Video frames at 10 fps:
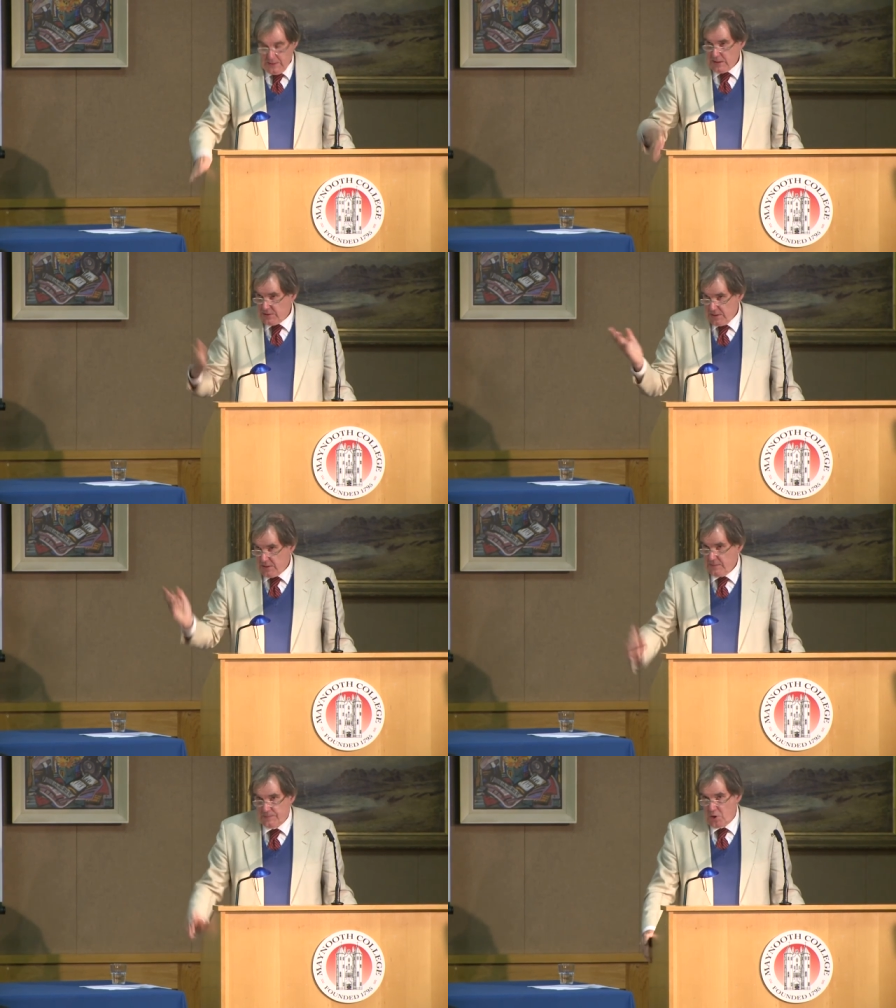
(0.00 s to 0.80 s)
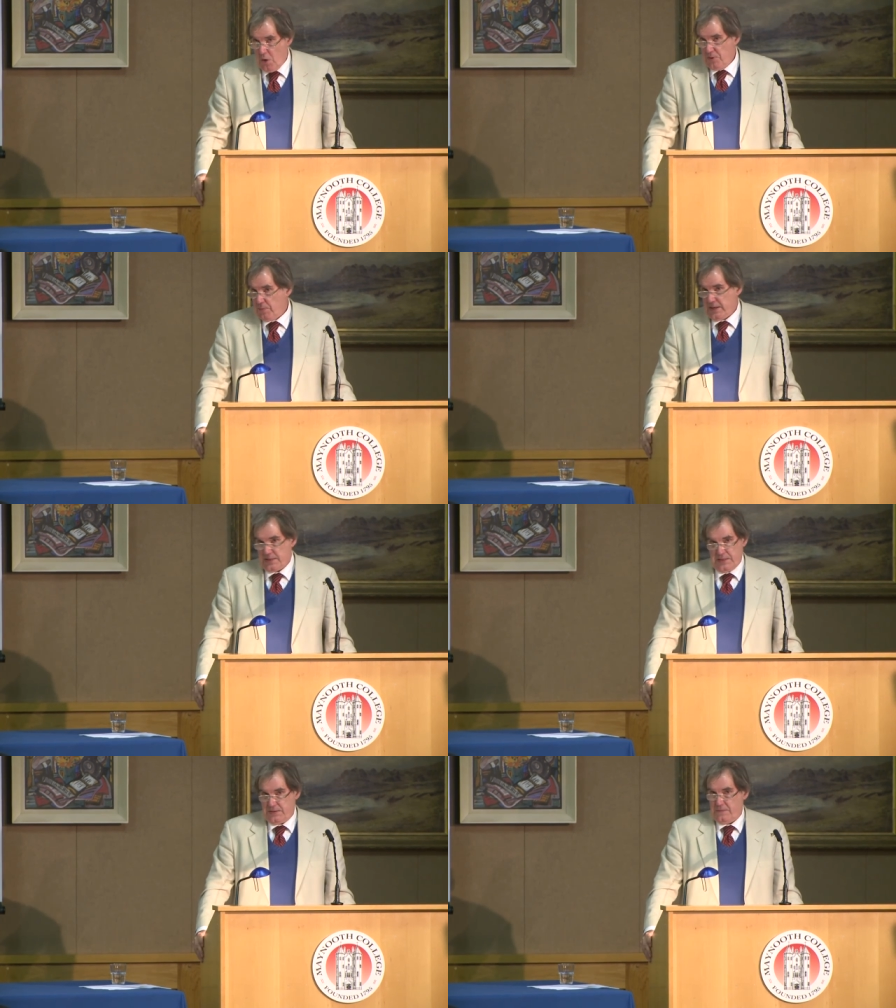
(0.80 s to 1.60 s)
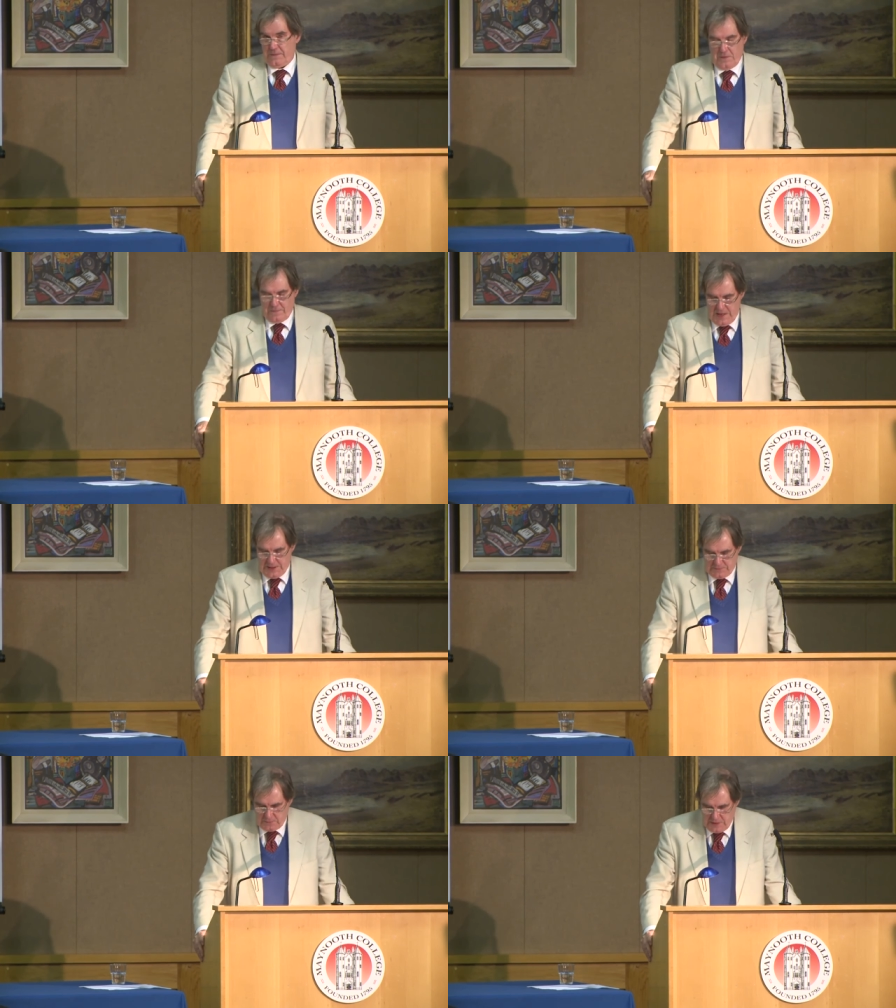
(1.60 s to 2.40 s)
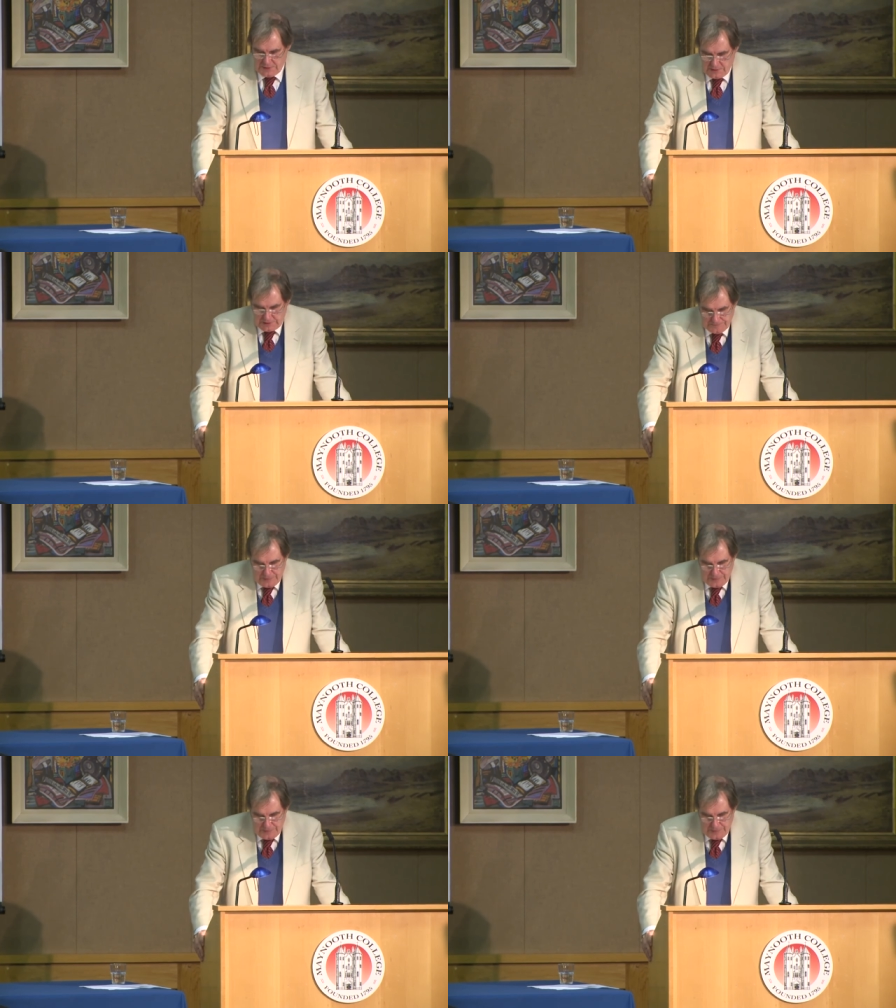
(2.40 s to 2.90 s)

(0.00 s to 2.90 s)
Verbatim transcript: These are the commonplaces of, of medieval rhetoric.